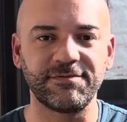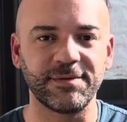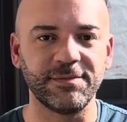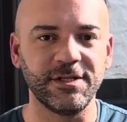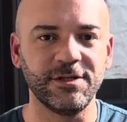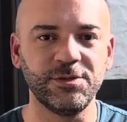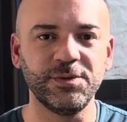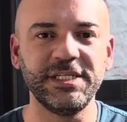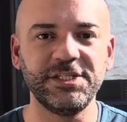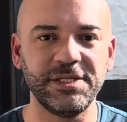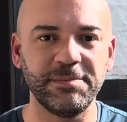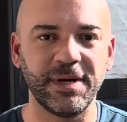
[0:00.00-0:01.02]
from the
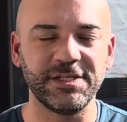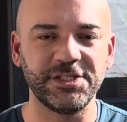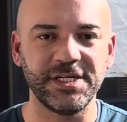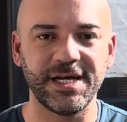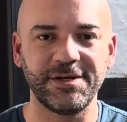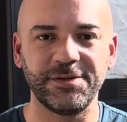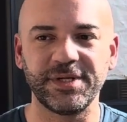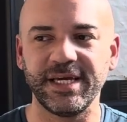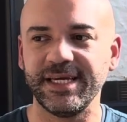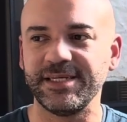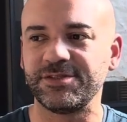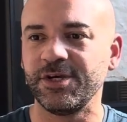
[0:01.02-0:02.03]
Luigi Mangiano
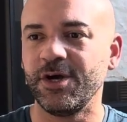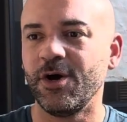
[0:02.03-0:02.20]
case